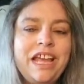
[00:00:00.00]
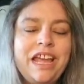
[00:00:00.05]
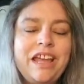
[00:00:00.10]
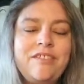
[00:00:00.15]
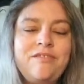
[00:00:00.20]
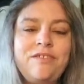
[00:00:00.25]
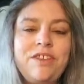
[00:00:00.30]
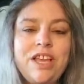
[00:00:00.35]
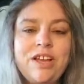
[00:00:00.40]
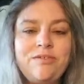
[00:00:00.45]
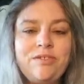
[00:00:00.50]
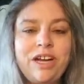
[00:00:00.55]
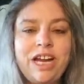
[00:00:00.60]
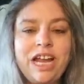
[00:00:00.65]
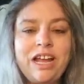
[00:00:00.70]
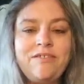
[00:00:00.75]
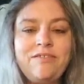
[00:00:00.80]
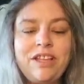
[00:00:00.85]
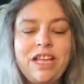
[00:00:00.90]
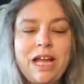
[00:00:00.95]
If you ever
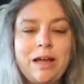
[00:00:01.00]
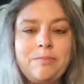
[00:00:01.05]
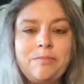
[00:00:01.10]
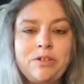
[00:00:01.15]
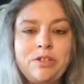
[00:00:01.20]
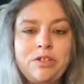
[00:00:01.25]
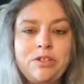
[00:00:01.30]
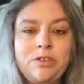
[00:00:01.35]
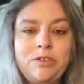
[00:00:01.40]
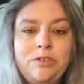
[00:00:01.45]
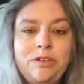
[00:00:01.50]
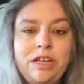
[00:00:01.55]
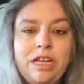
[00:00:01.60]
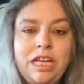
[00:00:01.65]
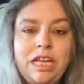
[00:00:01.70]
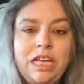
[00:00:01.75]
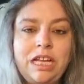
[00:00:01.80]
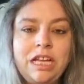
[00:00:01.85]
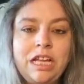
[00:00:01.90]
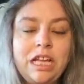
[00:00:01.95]
have the
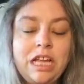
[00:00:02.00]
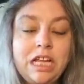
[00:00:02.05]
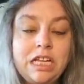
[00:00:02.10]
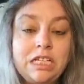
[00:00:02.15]
opportunity